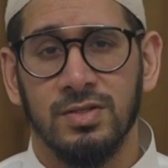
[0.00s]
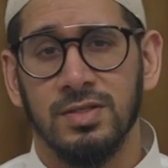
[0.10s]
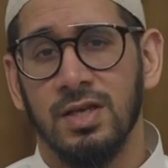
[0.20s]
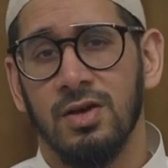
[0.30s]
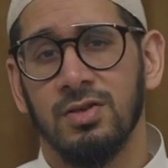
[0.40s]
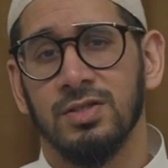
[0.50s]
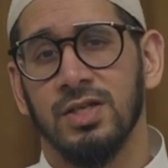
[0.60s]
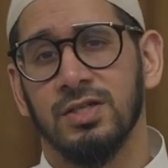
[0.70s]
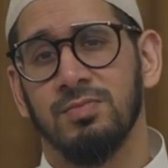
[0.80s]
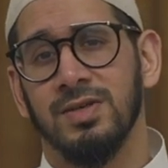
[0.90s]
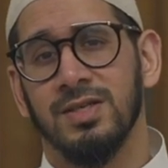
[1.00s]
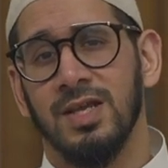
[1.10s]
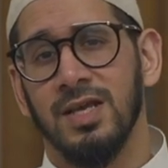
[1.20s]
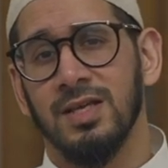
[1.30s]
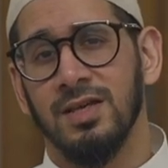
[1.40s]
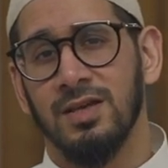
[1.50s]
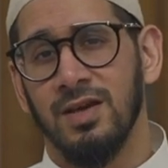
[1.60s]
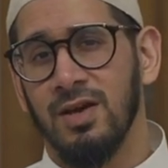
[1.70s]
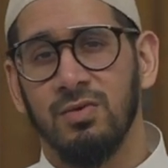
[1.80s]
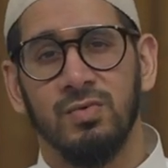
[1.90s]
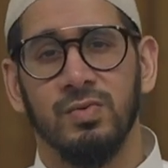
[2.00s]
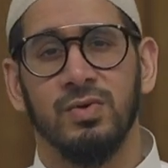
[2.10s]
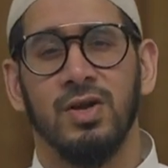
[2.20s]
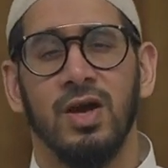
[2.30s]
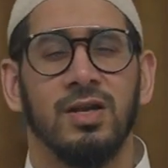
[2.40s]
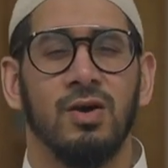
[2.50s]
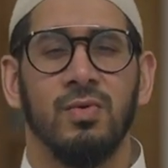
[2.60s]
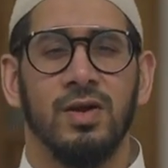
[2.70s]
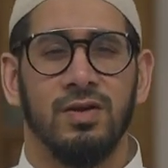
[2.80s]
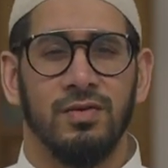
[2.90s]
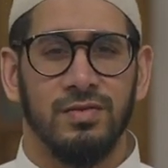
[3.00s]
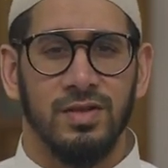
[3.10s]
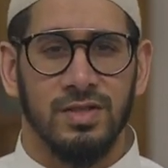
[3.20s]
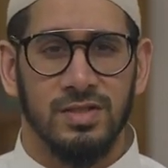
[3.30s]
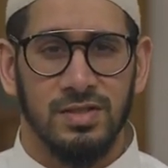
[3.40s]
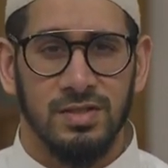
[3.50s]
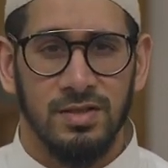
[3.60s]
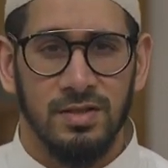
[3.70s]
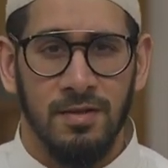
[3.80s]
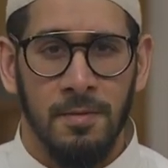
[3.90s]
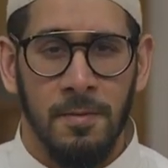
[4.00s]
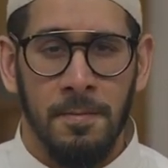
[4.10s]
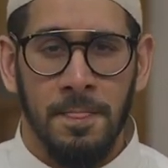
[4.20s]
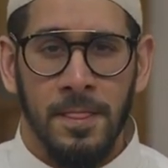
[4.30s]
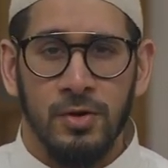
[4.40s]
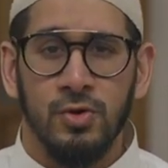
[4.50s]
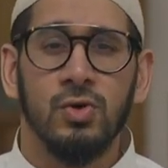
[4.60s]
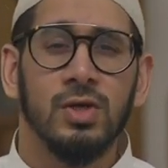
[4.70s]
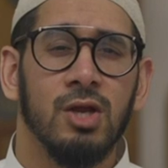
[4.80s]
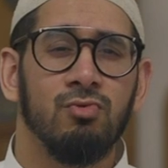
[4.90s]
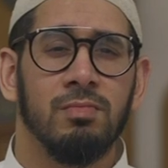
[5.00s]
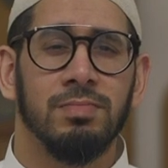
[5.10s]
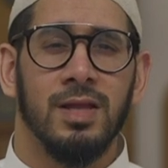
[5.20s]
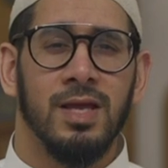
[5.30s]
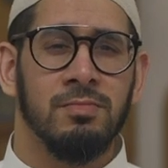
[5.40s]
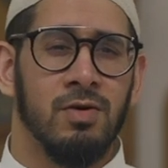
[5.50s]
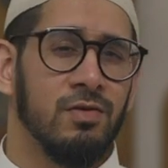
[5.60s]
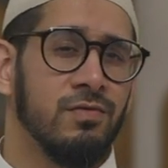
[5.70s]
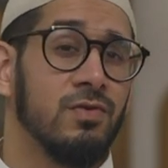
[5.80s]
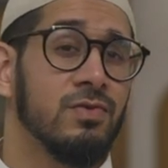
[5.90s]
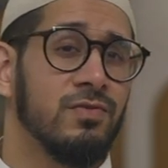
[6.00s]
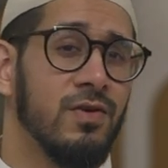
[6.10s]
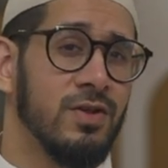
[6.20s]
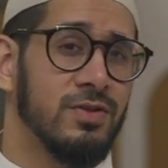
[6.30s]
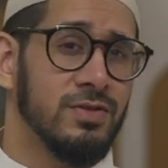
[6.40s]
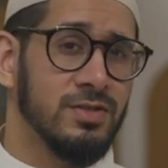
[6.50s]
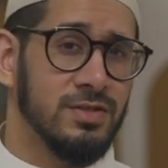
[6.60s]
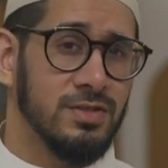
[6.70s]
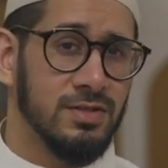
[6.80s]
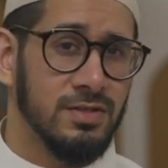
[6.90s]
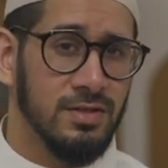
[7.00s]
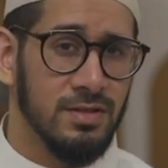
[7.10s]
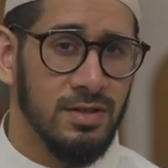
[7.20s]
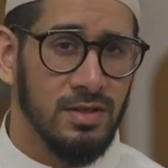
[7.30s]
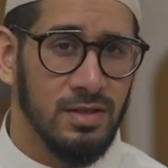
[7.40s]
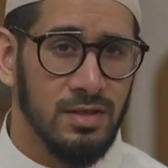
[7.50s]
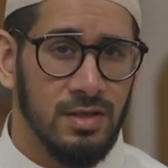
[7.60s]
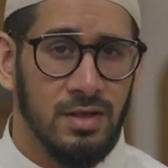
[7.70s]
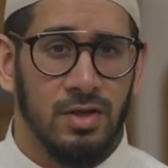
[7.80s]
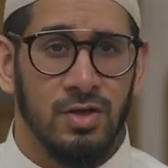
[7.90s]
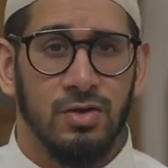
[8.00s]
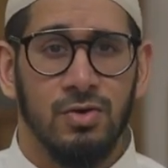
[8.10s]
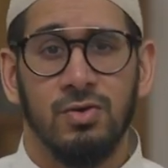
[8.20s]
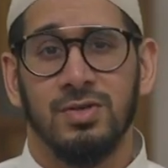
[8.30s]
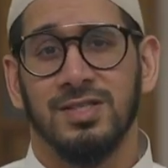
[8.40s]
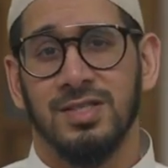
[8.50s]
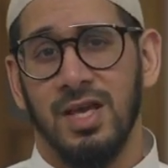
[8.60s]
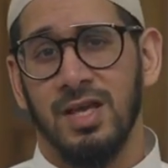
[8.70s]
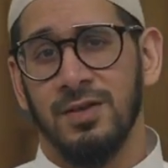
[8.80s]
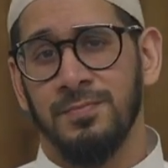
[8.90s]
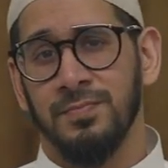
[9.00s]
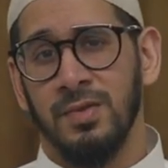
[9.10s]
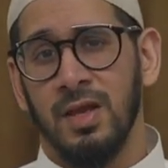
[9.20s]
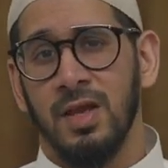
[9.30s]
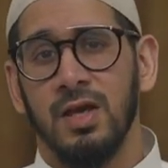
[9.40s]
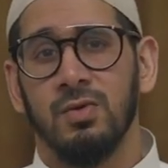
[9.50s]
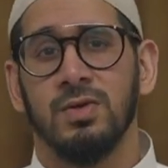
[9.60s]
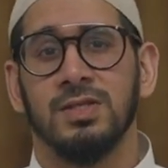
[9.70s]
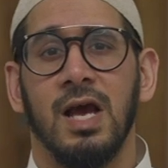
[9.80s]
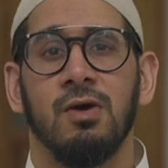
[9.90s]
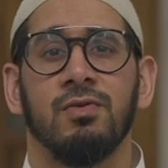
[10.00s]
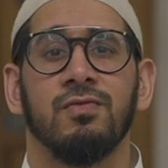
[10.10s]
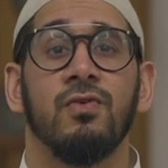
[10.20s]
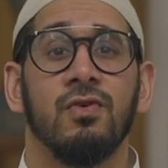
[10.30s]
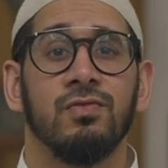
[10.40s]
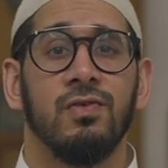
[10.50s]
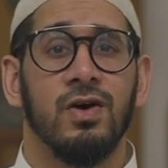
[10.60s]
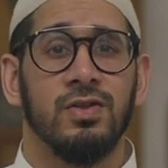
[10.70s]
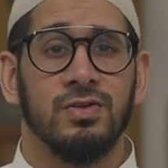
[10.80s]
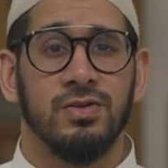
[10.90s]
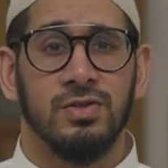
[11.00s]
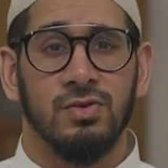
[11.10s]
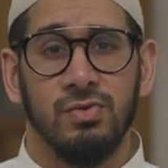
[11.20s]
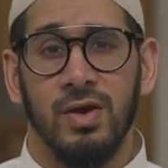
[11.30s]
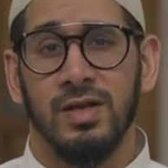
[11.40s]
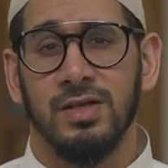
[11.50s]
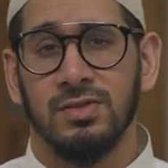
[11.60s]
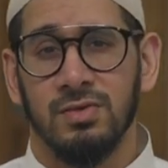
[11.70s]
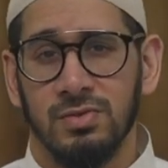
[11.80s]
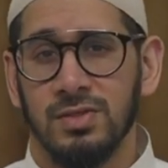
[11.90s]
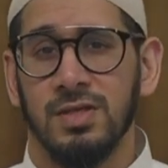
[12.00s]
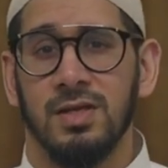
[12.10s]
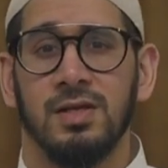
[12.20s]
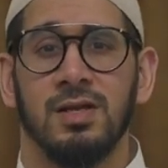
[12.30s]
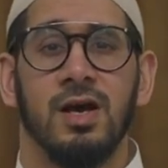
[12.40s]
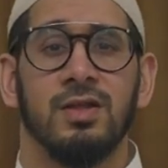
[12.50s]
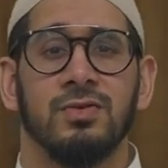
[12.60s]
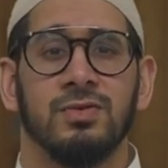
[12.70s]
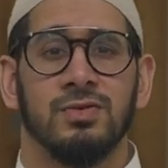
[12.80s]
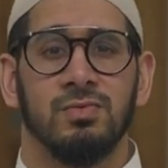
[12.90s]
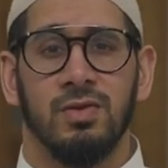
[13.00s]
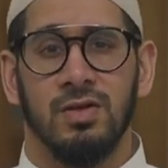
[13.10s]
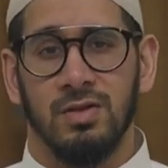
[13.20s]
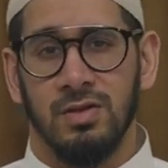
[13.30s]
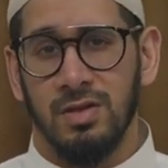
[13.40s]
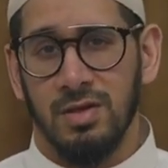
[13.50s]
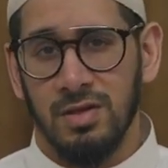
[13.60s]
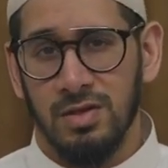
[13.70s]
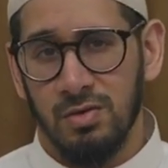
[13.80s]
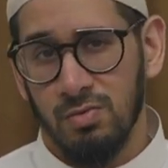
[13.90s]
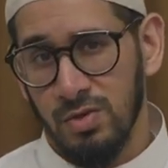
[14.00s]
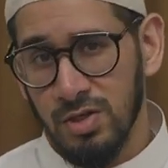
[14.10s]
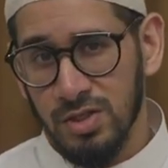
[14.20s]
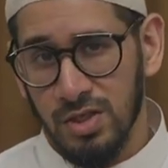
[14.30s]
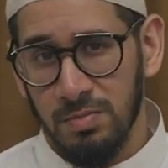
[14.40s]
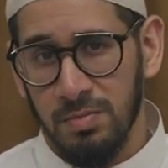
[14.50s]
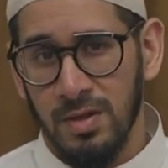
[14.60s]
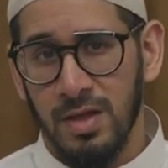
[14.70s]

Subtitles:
to say on Judgment Day, We were not aware of this. Nor can we blame our forefathers, nor say it was our forefathers who had associated others with Allah in worship,